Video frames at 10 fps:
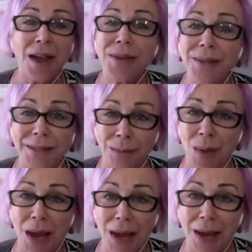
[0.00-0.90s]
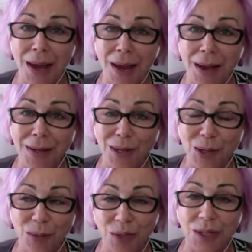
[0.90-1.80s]
This is me,
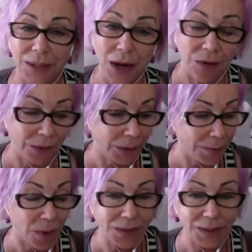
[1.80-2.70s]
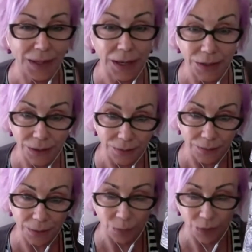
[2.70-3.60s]
which is currently my state
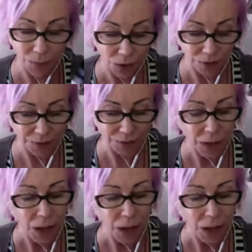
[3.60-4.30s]
with my coffee.